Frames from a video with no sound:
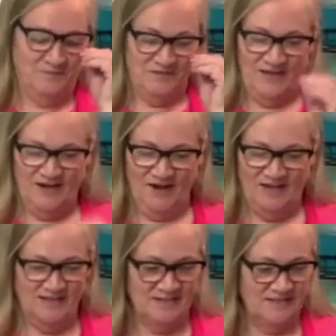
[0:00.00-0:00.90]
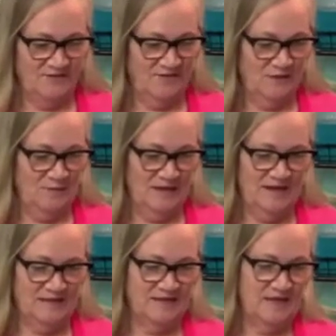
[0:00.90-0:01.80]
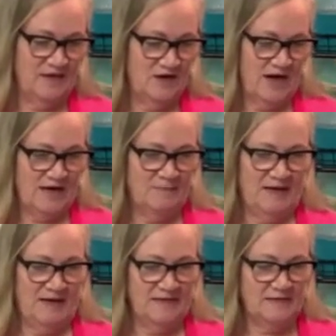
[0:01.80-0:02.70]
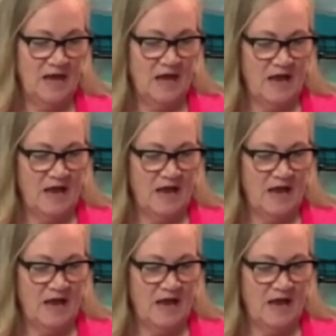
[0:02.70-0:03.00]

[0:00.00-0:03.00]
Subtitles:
Here in just a few minutes, I'm going to crack my eggs.